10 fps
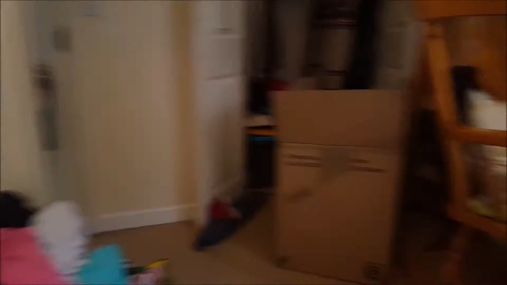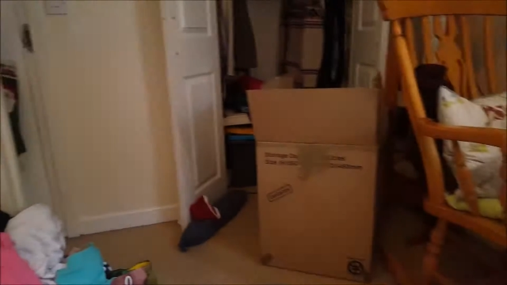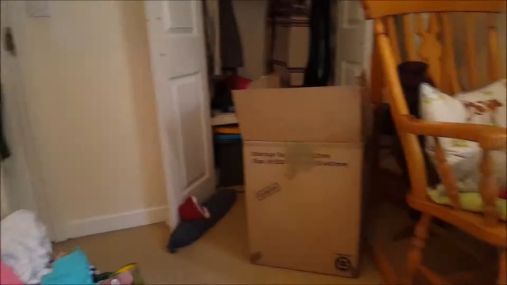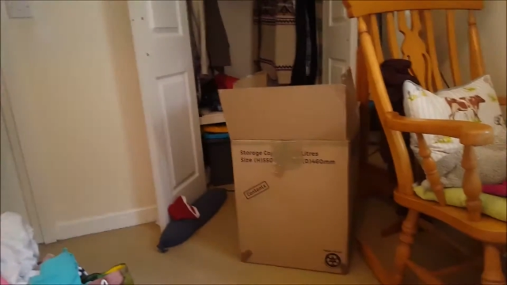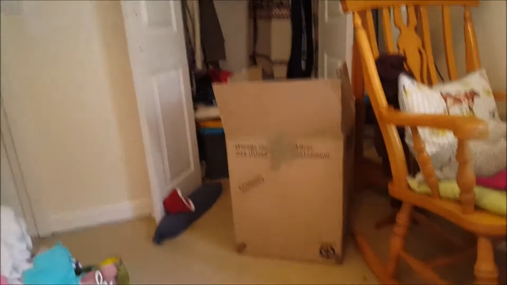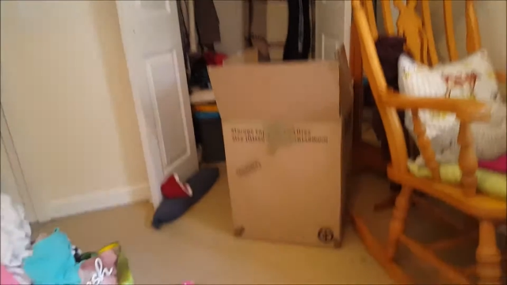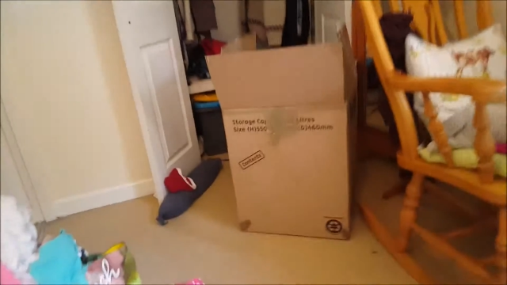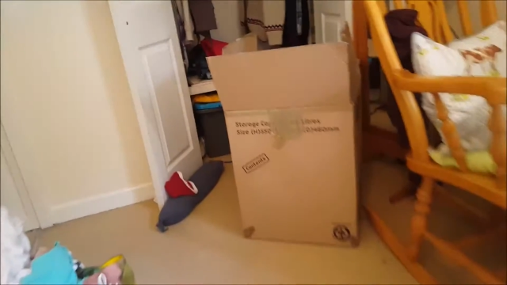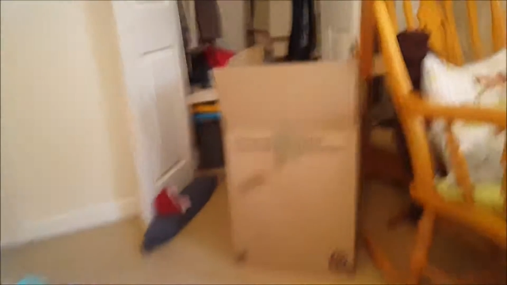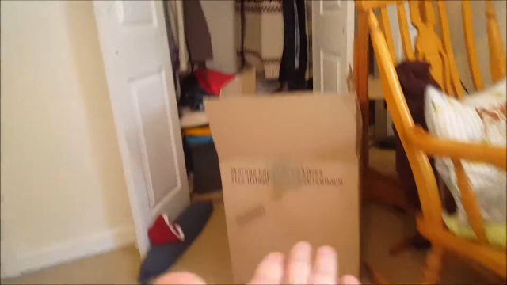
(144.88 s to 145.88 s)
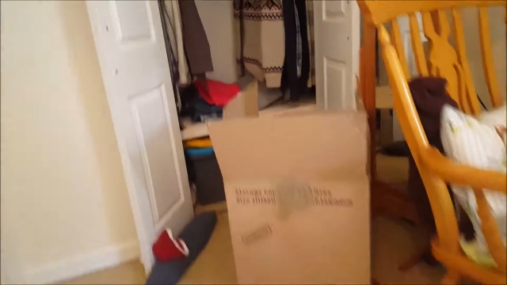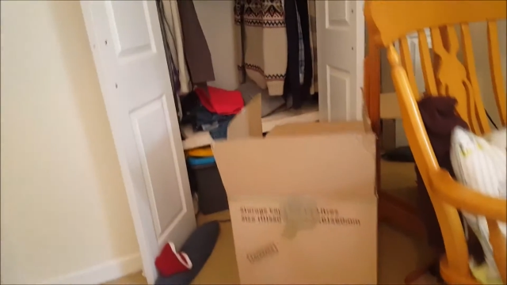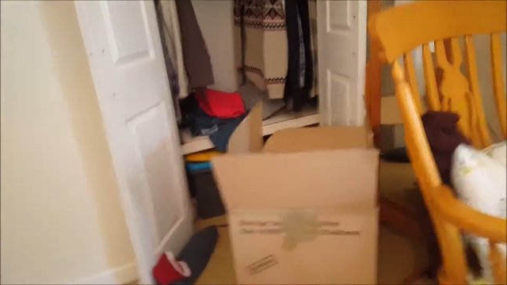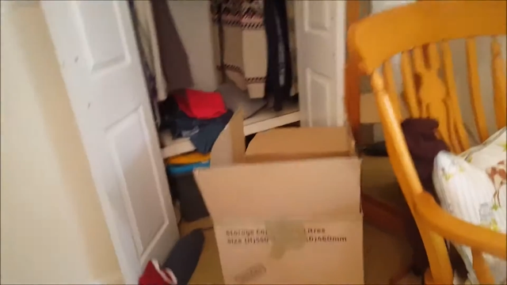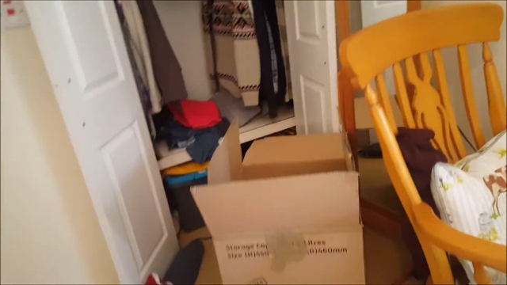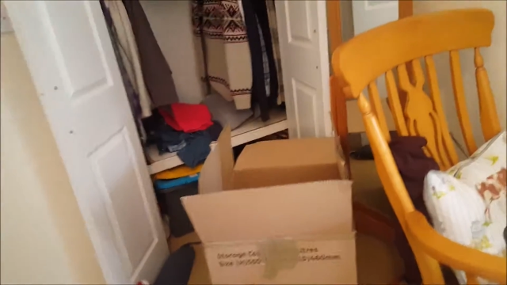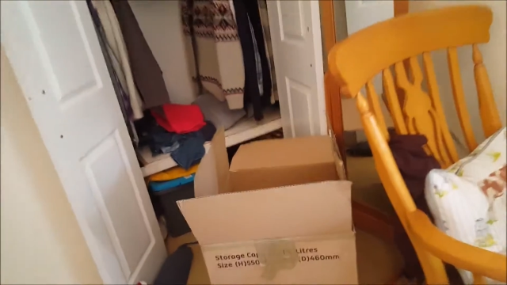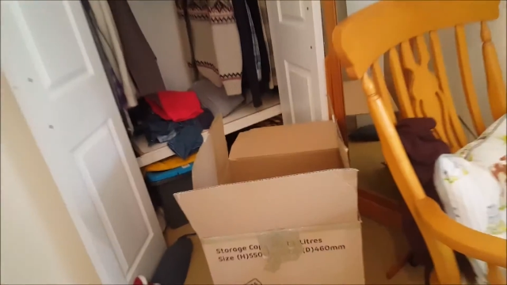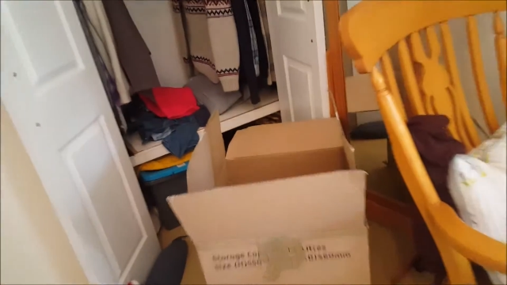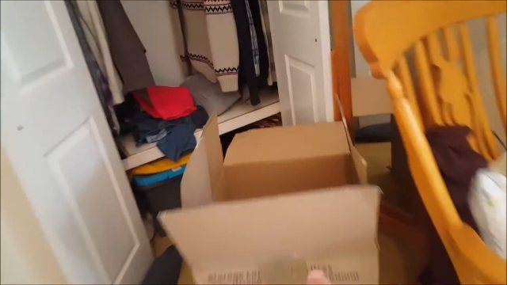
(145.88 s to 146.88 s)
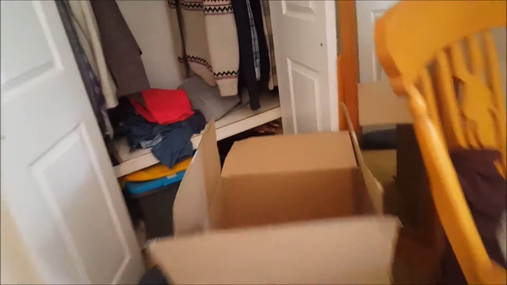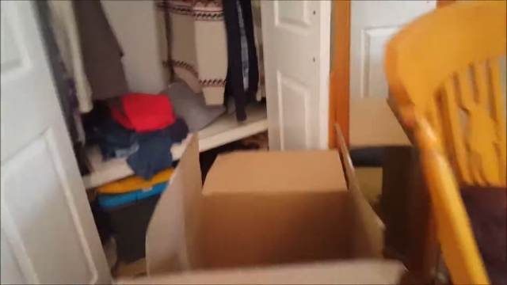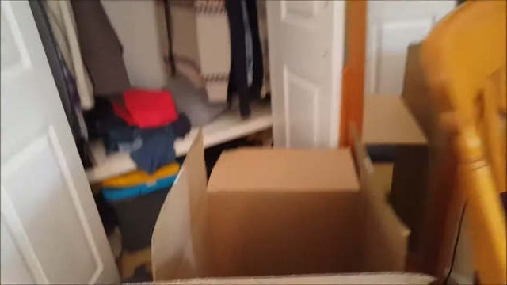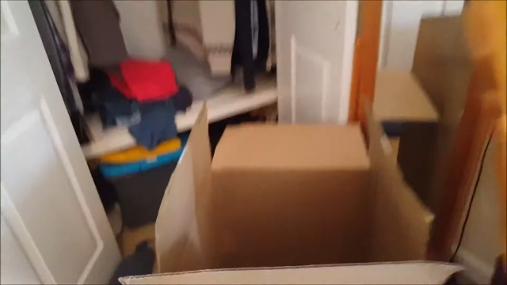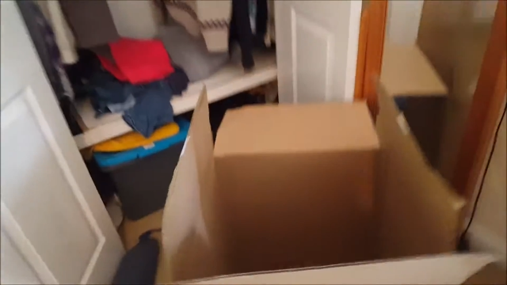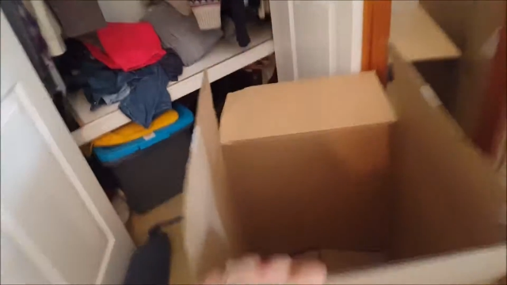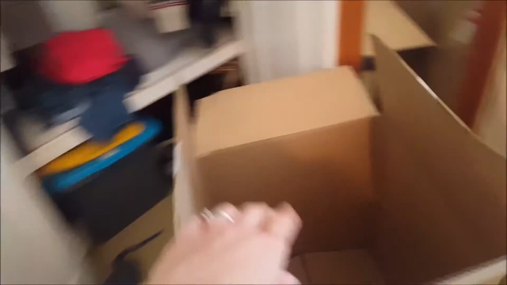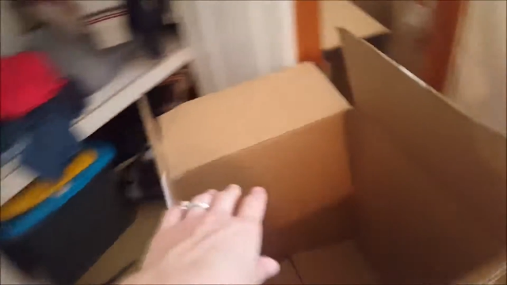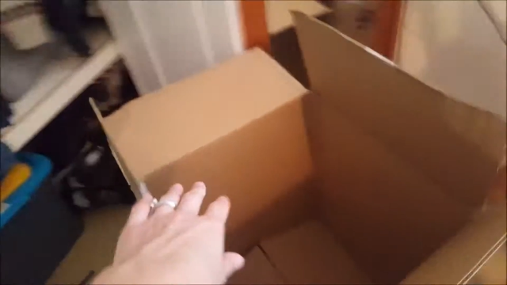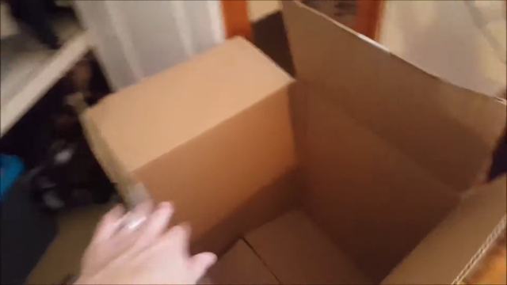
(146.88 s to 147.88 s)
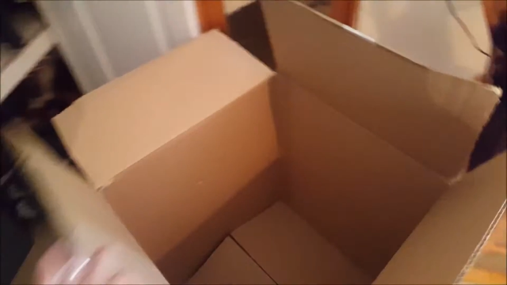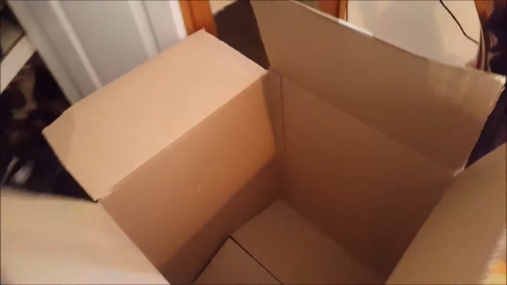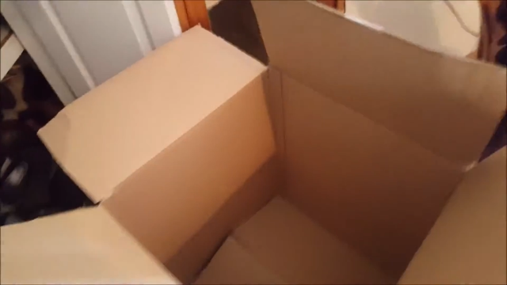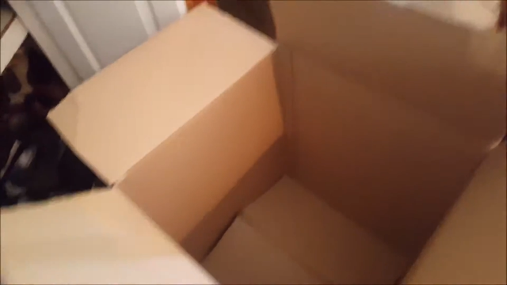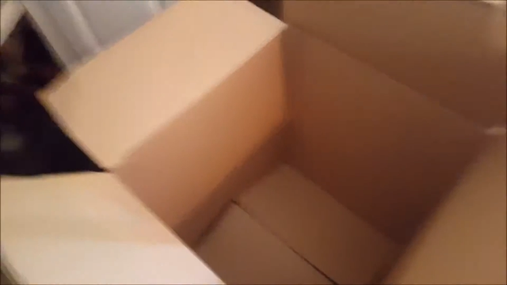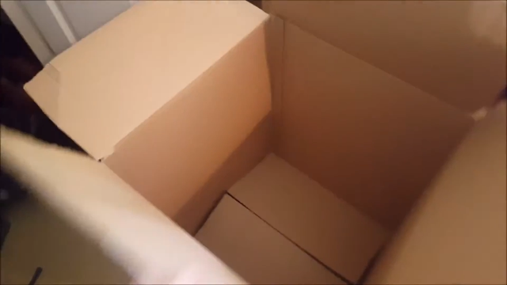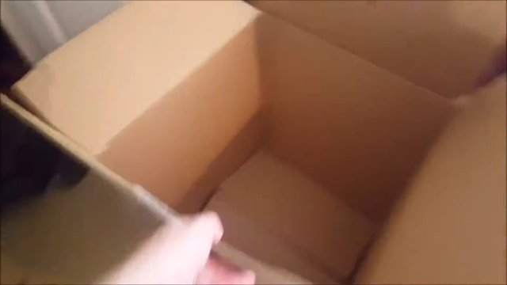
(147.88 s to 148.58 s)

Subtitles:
(no speaker visible)